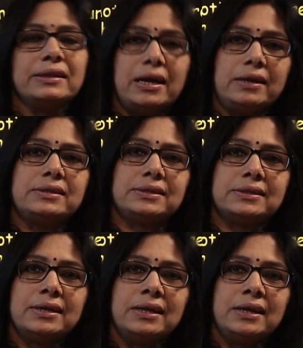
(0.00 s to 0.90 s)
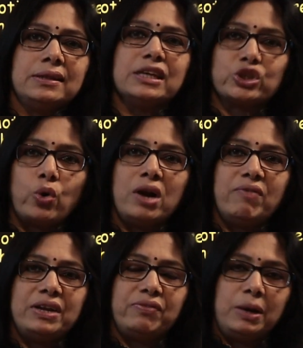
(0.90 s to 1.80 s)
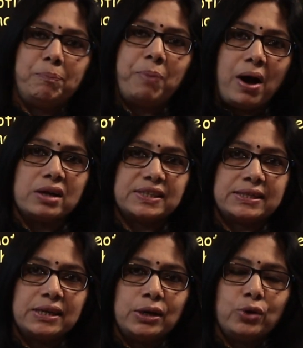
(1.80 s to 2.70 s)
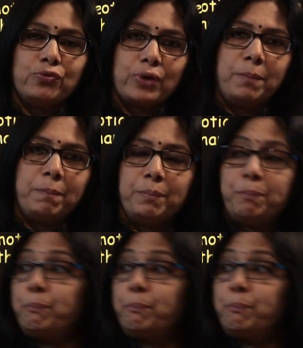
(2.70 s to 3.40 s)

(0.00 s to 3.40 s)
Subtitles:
That is, the solvent will pass from